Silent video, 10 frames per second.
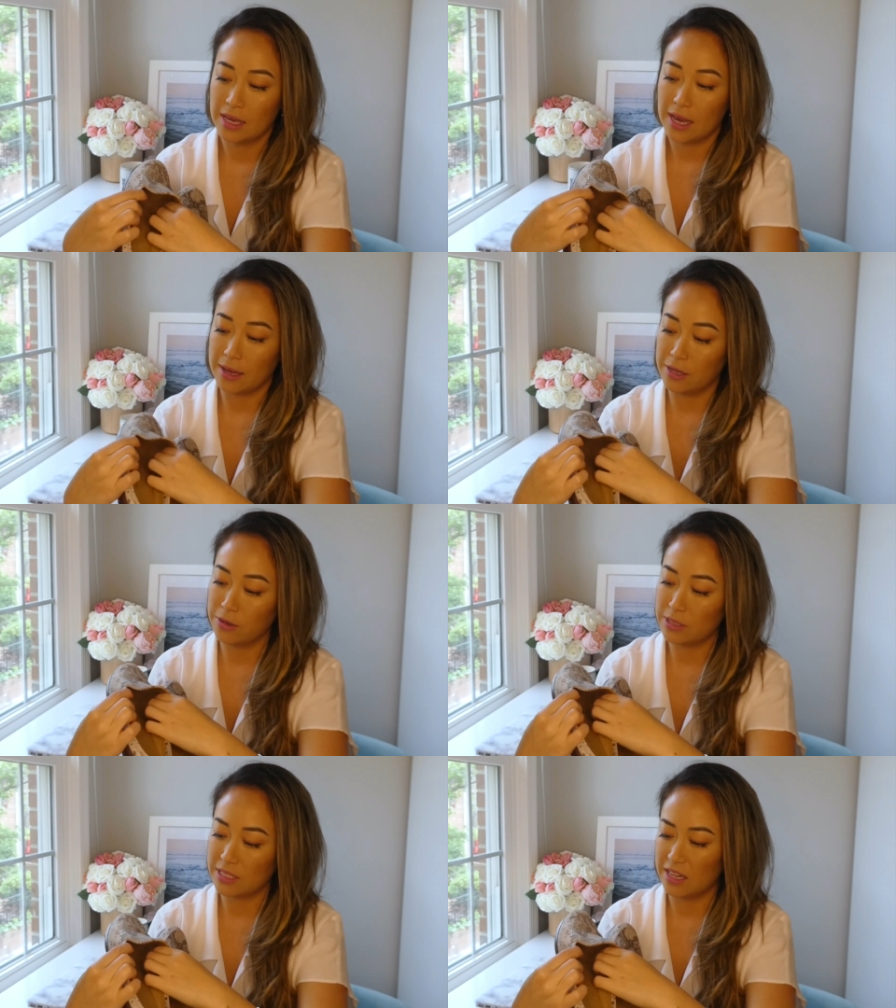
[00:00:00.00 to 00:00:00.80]
I know
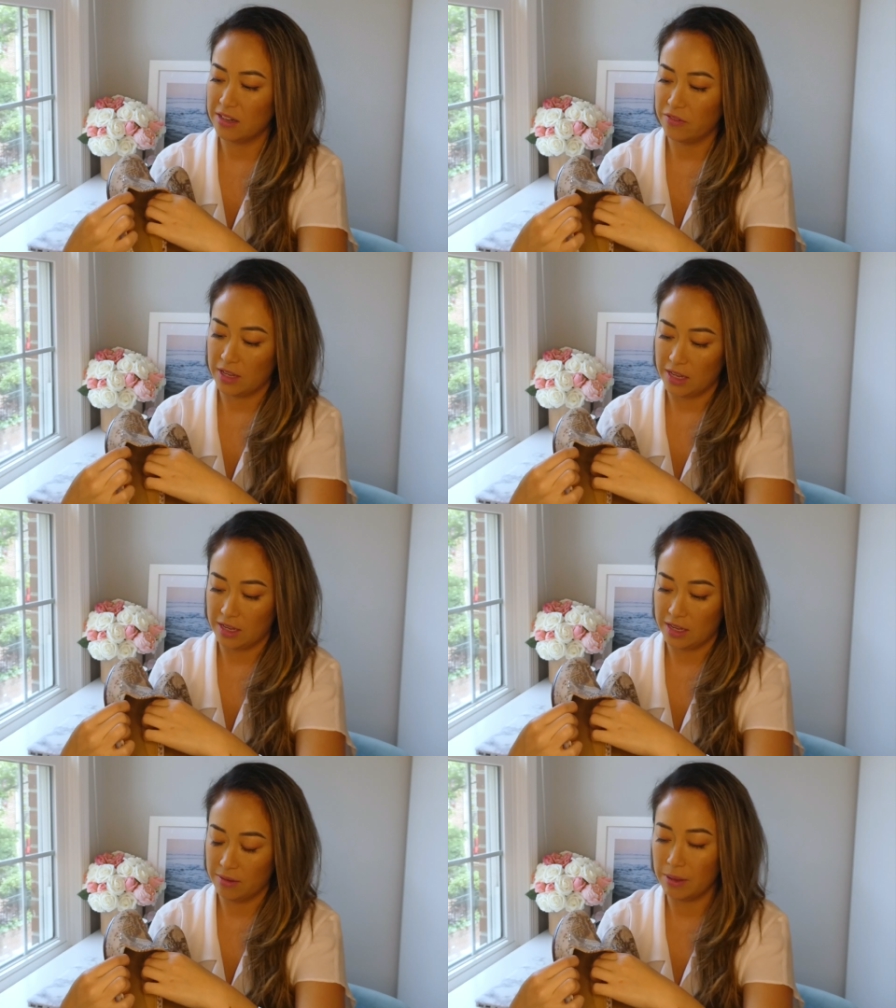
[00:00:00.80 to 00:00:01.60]
it's kind of
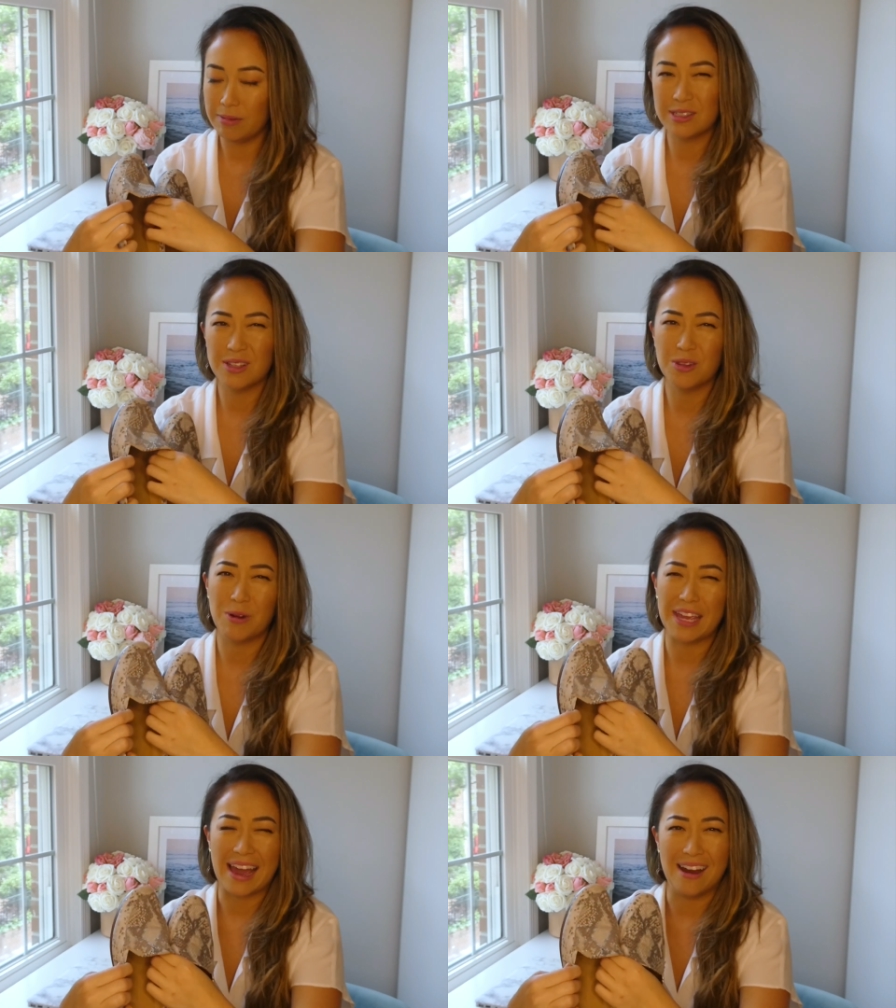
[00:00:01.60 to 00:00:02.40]
like, maybe it's on the
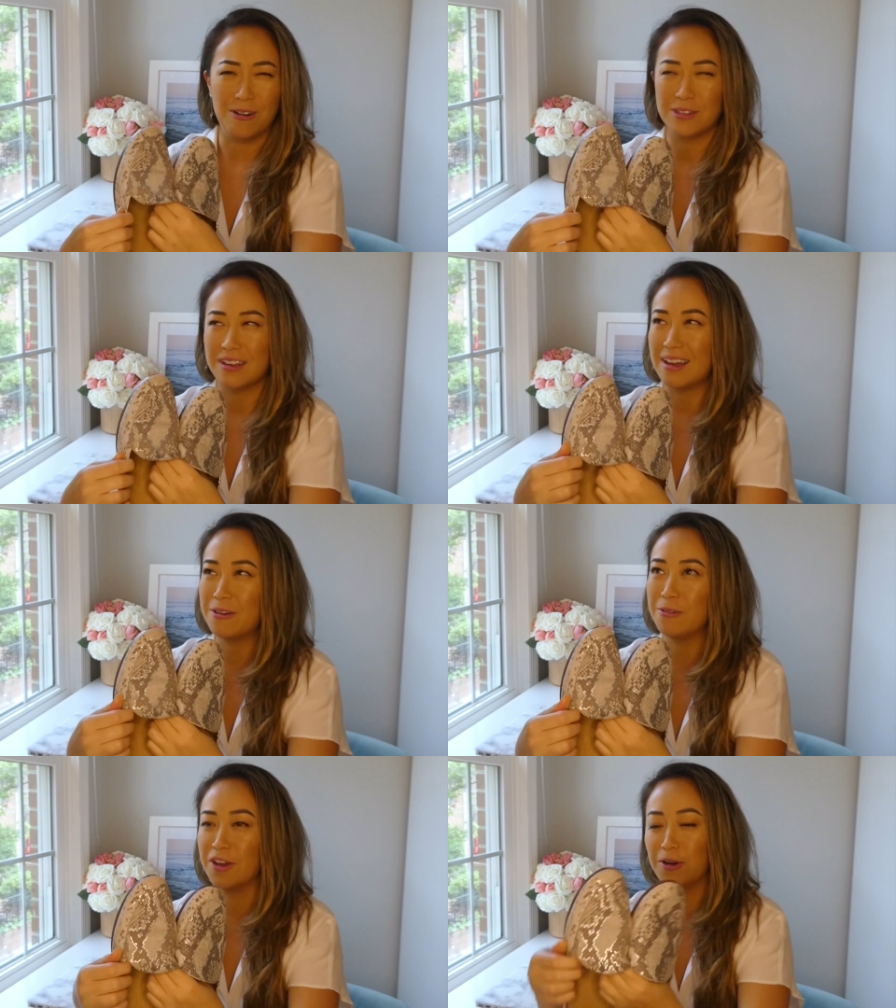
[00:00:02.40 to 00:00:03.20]
way out, I
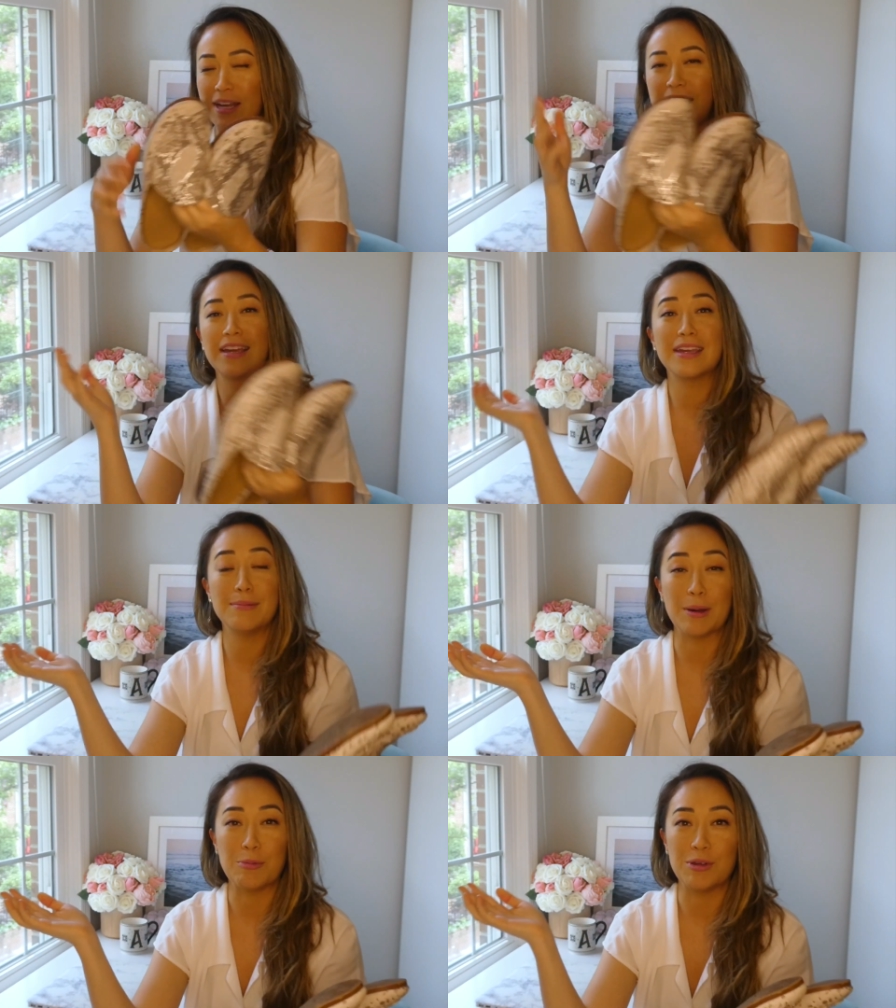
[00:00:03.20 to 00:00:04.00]
don't know, I can't
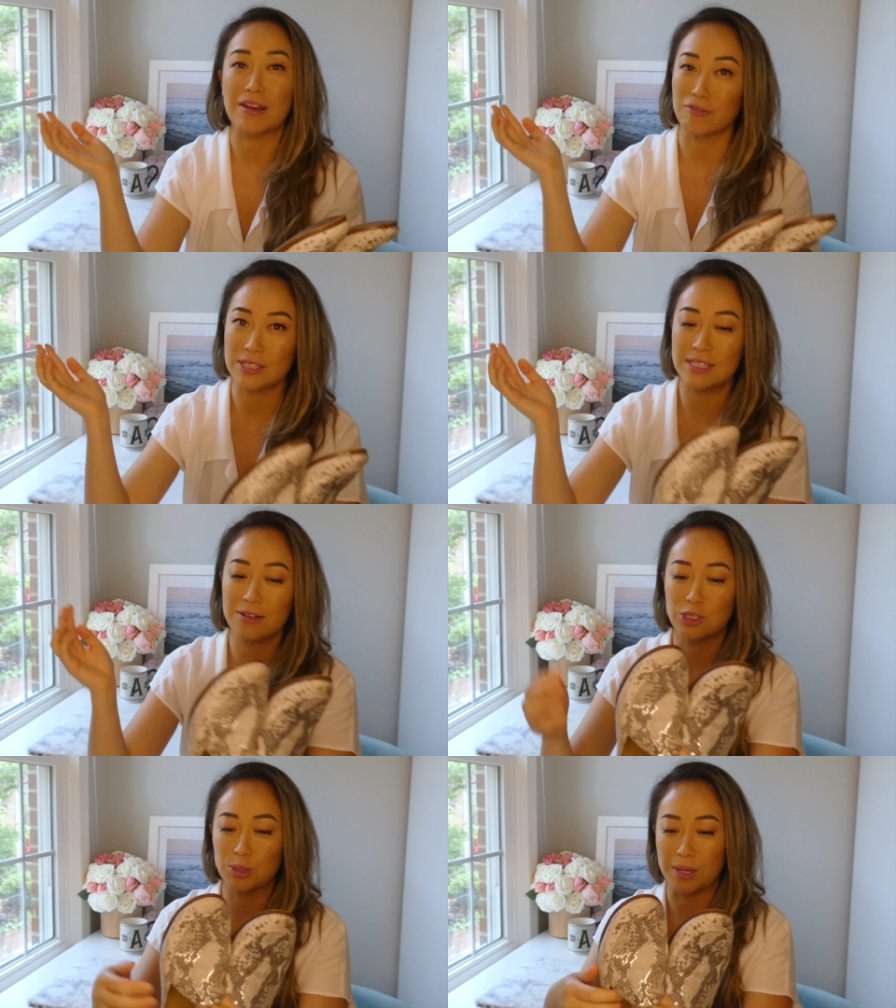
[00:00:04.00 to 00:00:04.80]
keep up with every
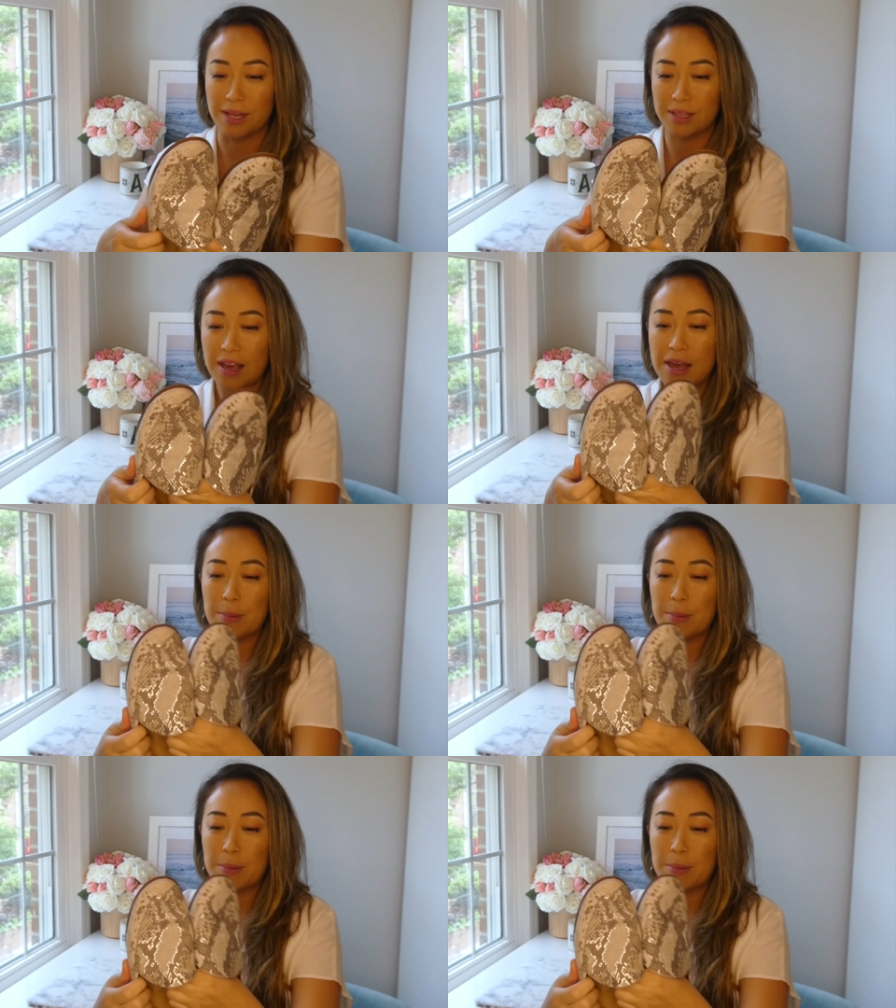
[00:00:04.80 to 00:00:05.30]
single trend,